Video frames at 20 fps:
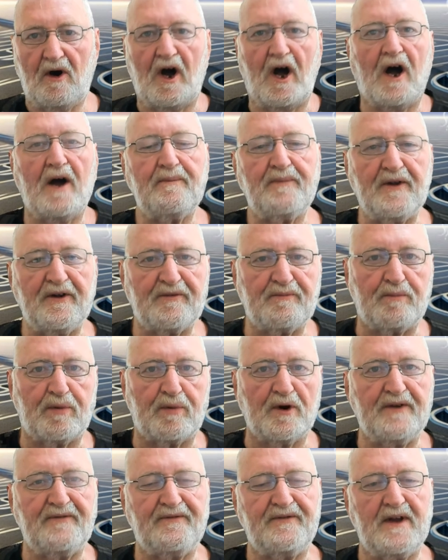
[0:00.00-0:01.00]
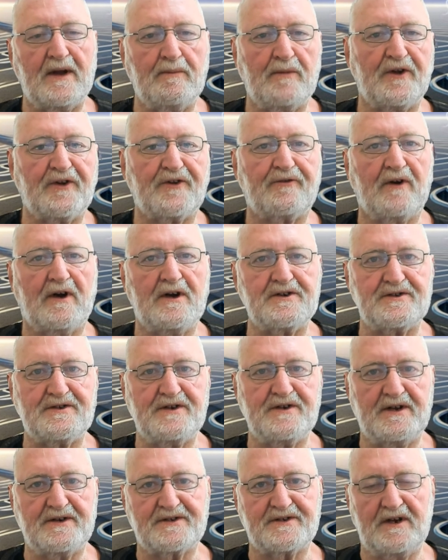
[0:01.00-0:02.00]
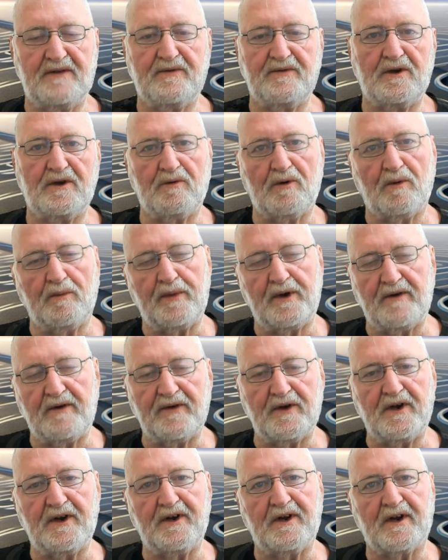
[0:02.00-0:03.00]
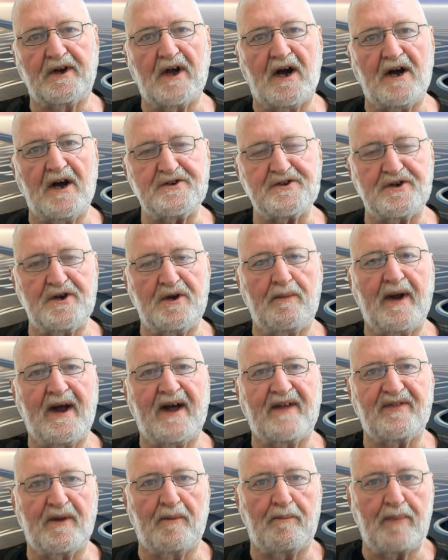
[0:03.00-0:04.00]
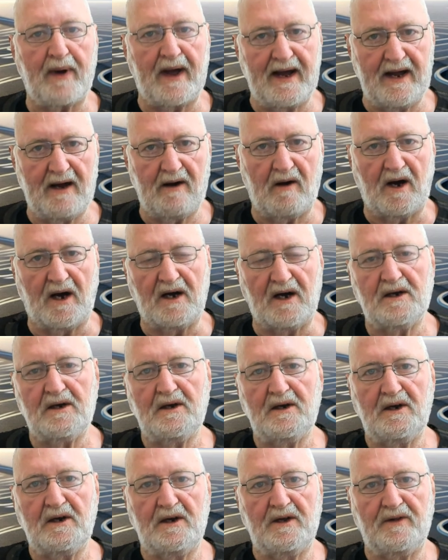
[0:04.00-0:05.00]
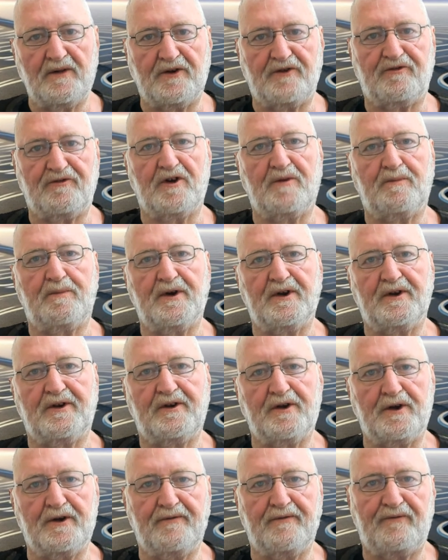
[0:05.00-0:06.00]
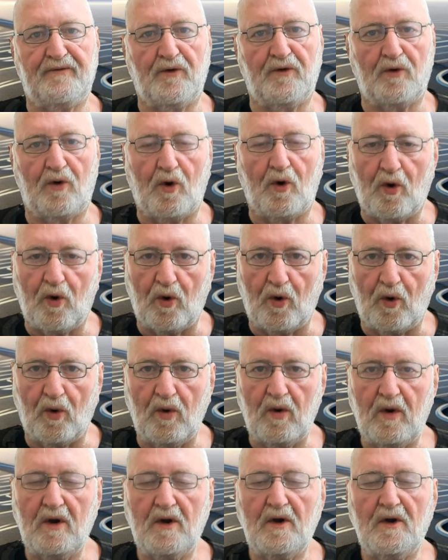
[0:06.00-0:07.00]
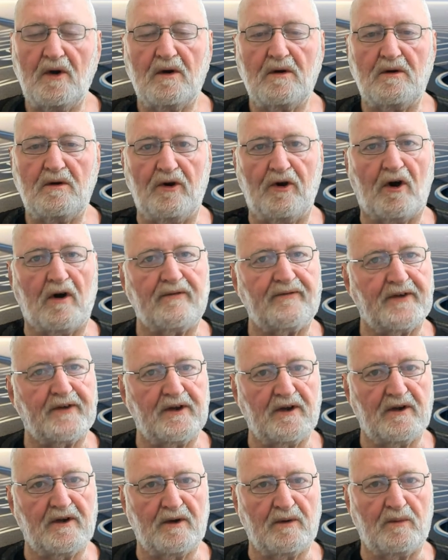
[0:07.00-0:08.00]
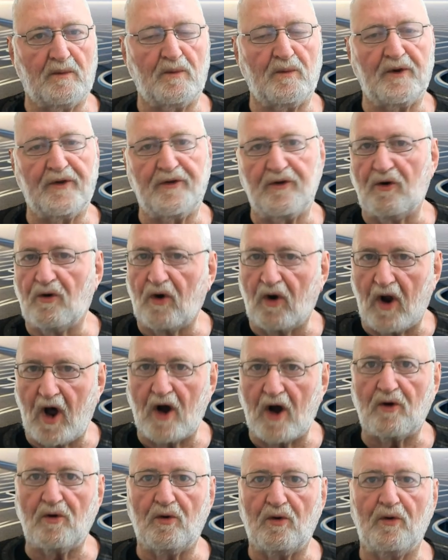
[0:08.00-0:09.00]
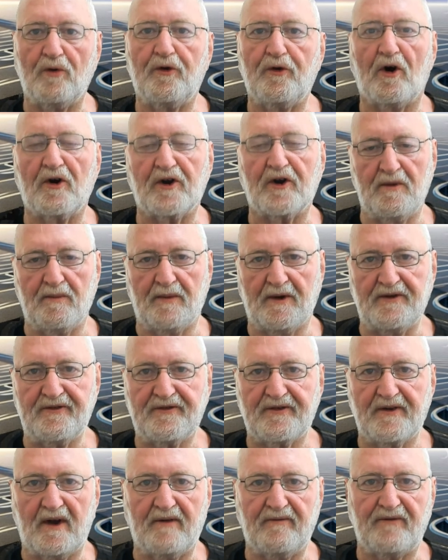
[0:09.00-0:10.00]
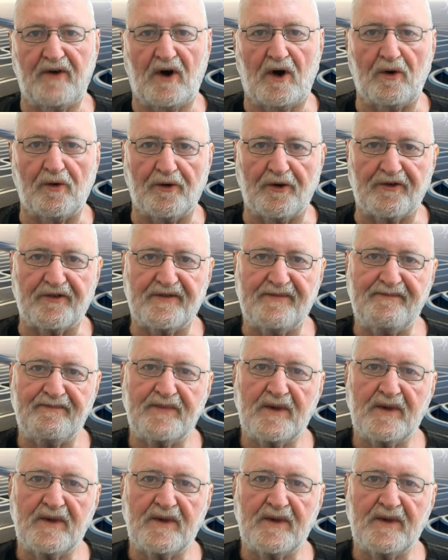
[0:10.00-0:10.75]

I hope this brief demonstration has given you a bit of an indication about the power that GPT4All could offer you with your local documents and folders.